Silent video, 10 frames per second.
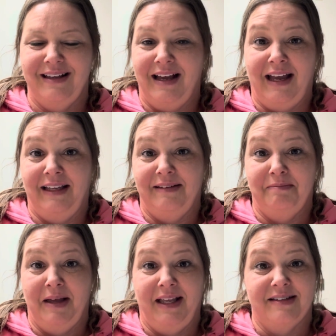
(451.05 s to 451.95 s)
I
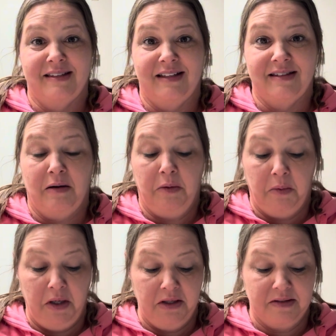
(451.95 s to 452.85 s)
guess that's how it
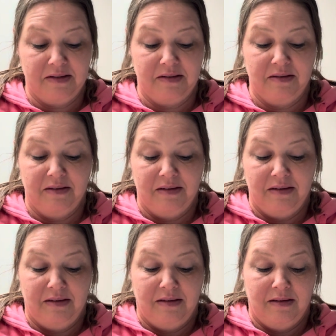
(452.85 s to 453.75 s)
works.
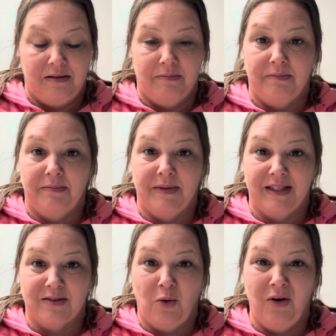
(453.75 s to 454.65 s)
But
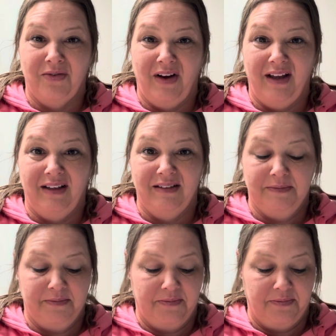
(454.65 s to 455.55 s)
that's horrifying.
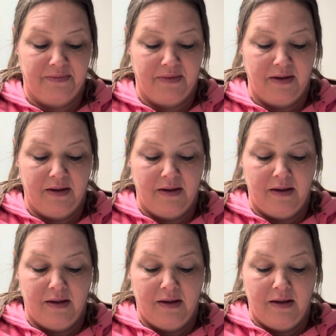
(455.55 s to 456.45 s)

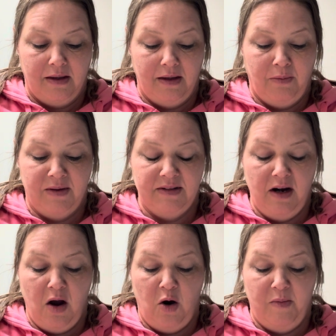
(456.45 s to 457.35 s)
It wasn't a
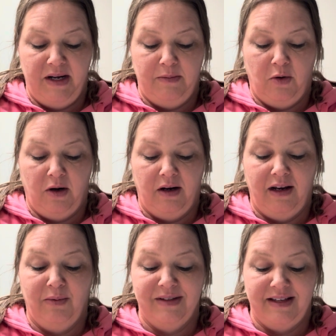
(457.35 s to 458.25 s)
home anymore.
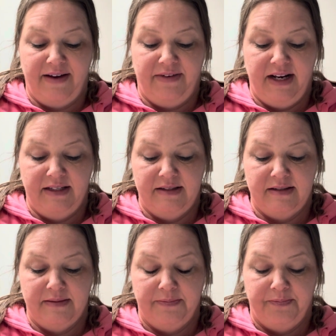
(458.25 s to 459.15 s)
It was evidence.
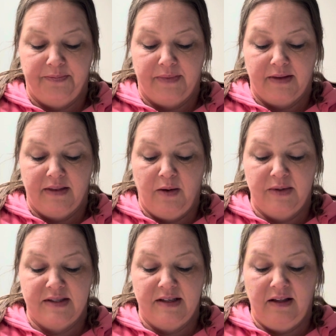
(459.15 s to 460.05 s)
There was
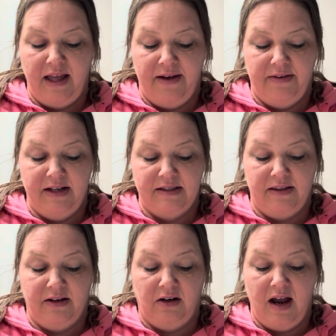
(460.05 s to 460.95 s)
still evidence of
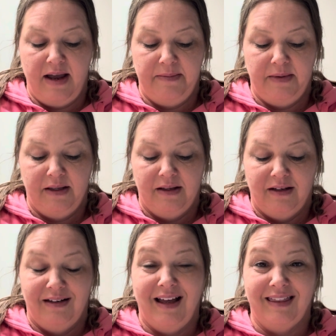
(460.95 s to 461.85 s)
the crime.
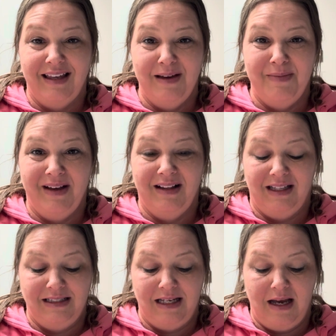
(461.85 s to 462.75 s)
Nothing had been
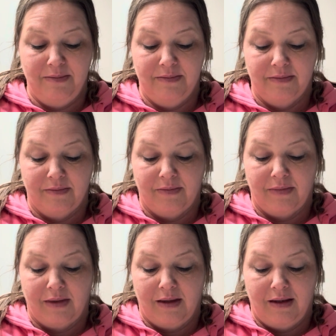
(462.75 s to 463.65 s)
cleaned up.
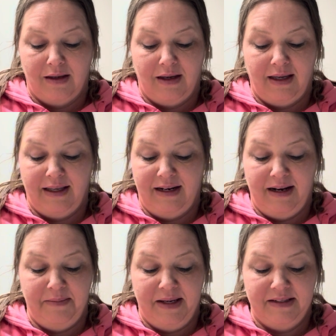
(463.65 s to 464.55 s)
I cannot
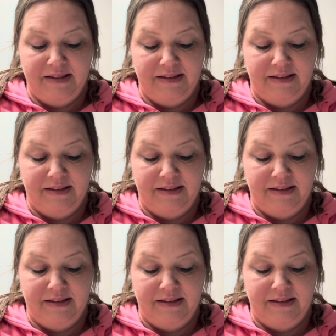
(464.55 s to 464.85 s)
imagine.